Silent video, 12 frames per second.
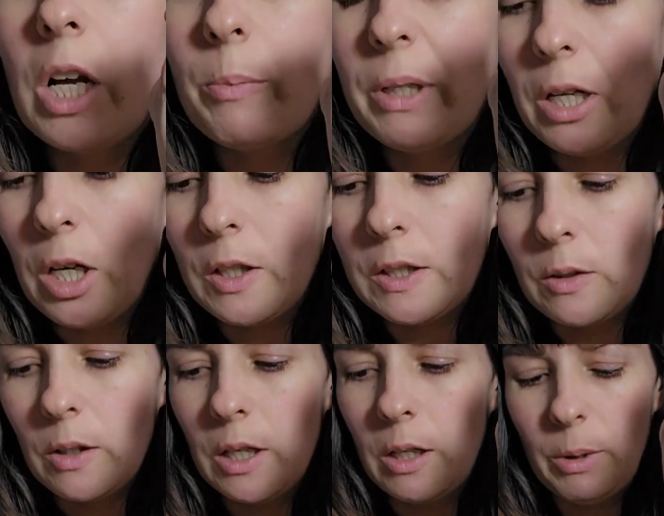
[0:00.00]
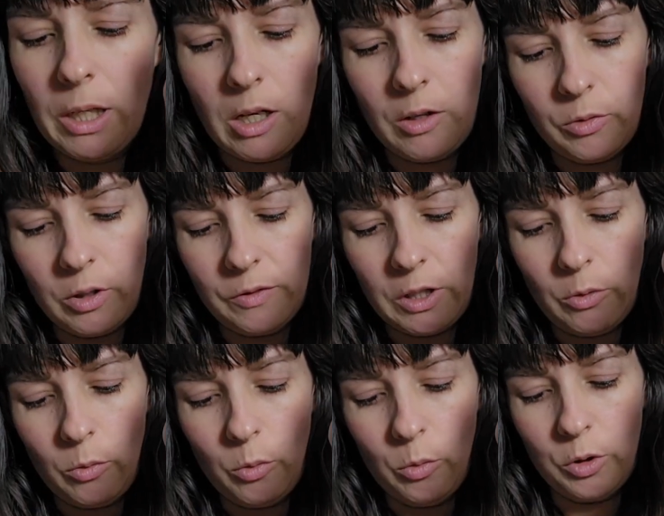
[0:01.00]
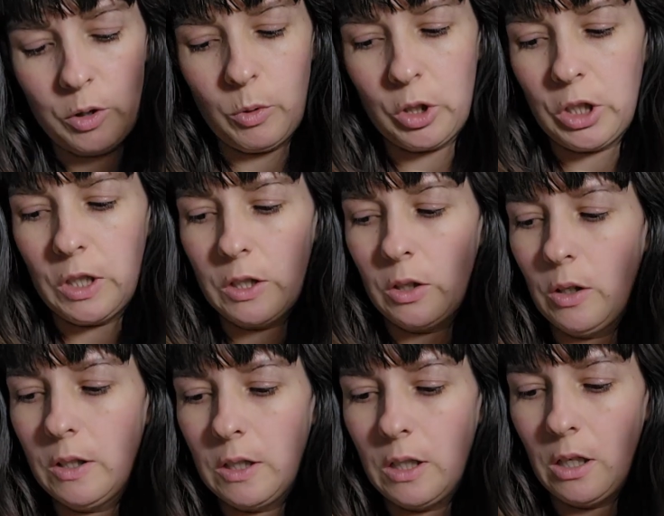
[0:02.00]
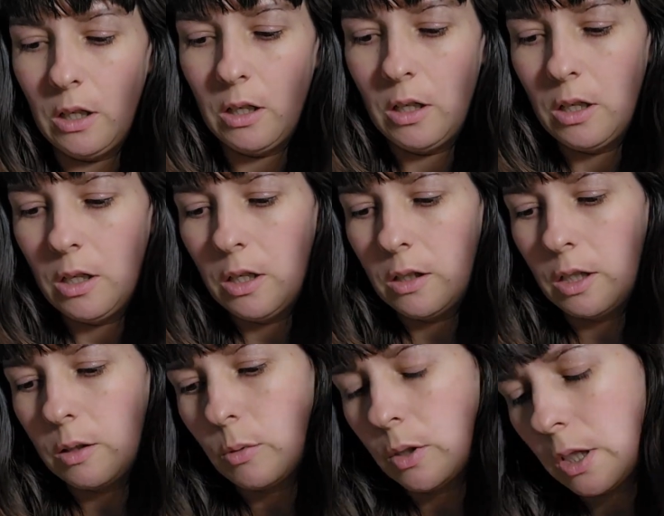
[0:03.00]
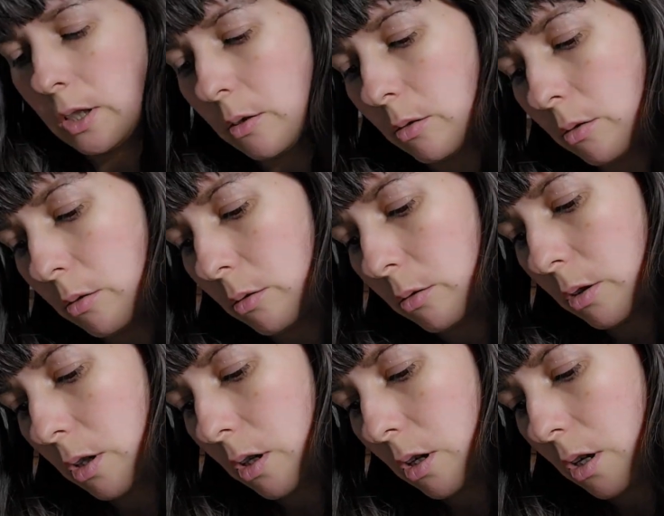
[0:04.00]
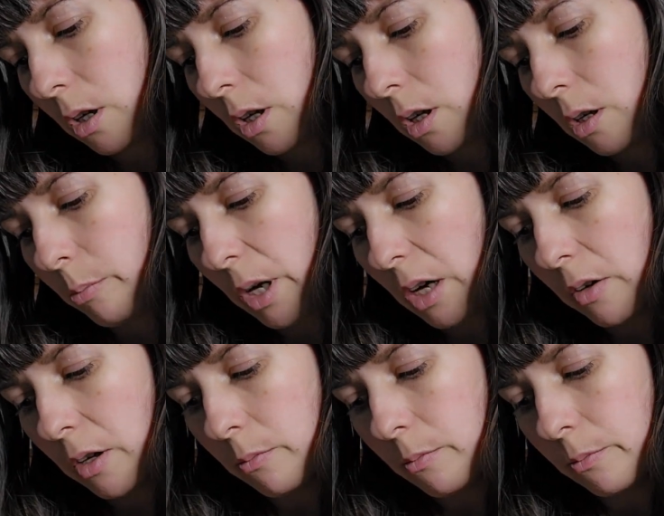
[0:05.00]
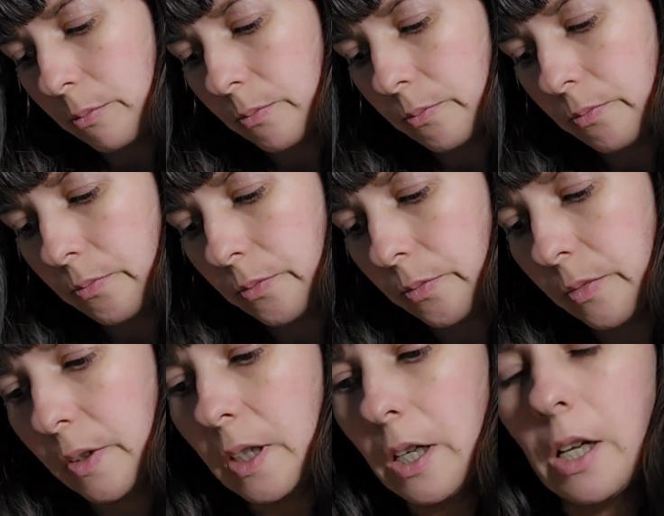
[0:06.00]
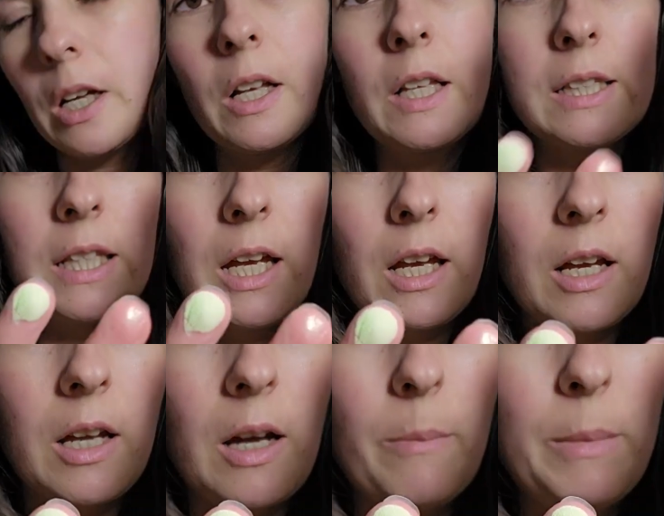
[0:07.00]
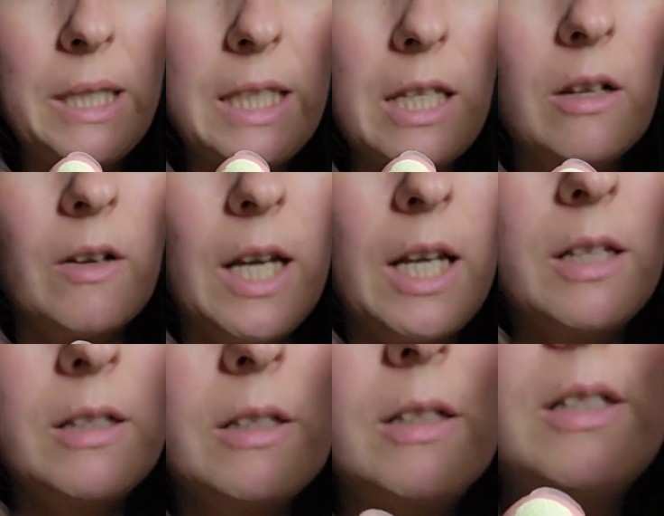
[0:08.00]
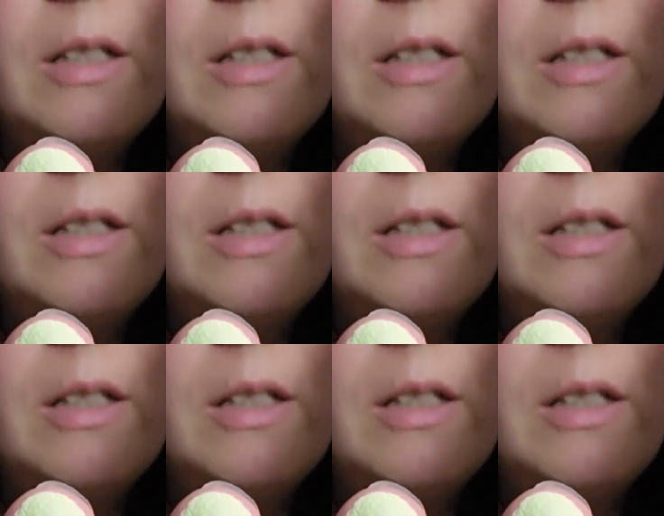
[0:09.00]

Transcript: come in closer in a minute after I've done all the swatches so you can see. This one is called Herbarium. It's like a minty green.